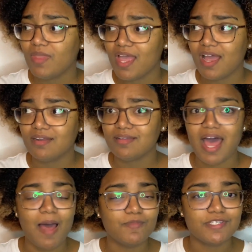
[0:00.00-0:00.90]
and
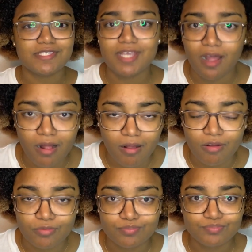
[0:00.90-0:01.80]
I'm
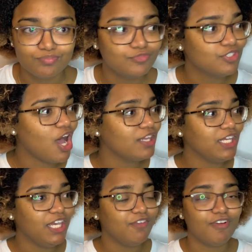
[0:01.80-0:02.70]
still
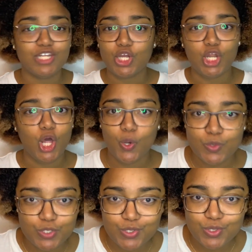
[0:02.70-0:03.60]
not even
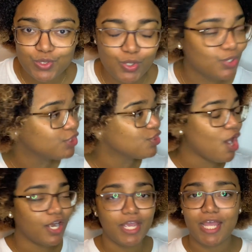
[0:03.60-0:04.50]
close to the
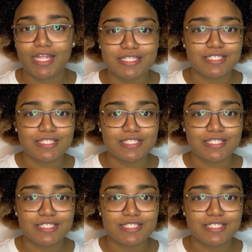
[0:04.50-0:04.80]
target.